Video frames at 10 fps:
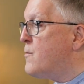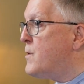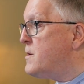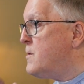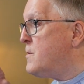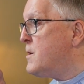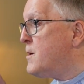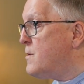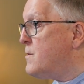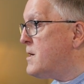when you
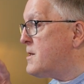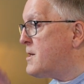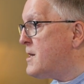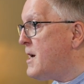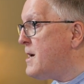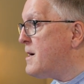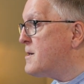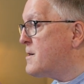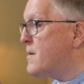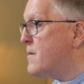do this
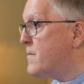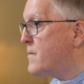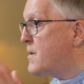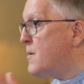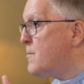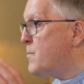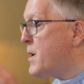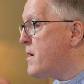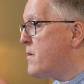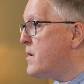test of
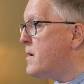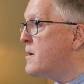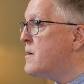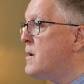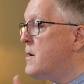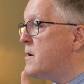comparing